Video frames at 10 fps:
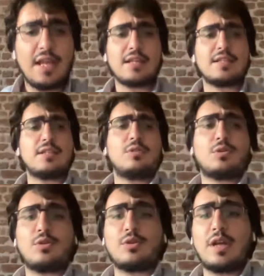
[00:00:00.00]
Thanks,
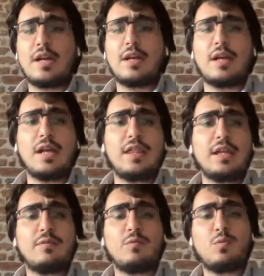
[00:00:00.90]
Dr. Tariq. I
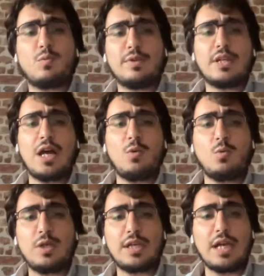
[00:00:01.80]
think now
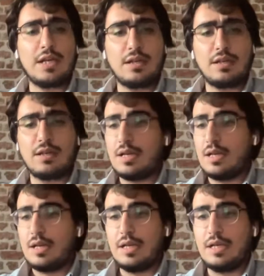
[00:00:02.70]
we can
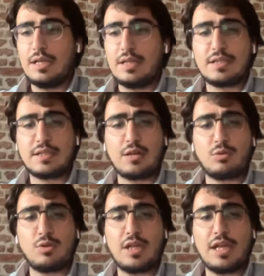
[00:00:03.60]
start
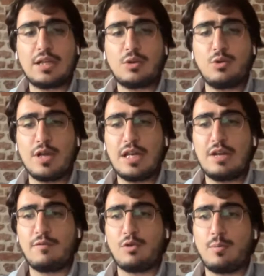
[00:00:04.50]
to take
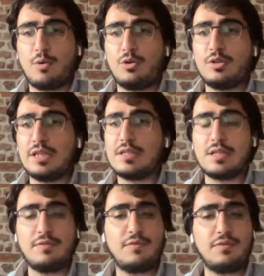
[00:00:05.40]
Q&A from
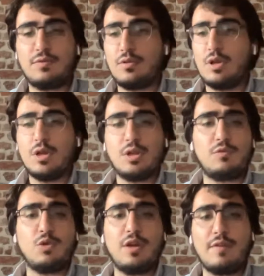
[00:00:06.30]
audience.
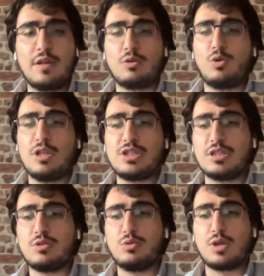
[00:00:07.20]
If you have any
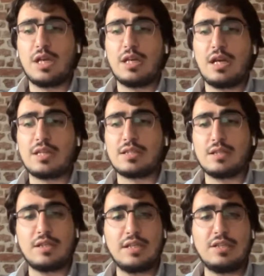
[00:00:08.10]
questions, you can ask
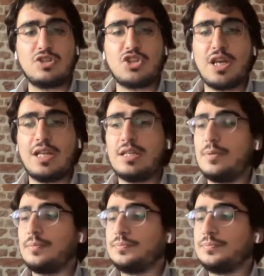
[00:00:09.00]
in the chat.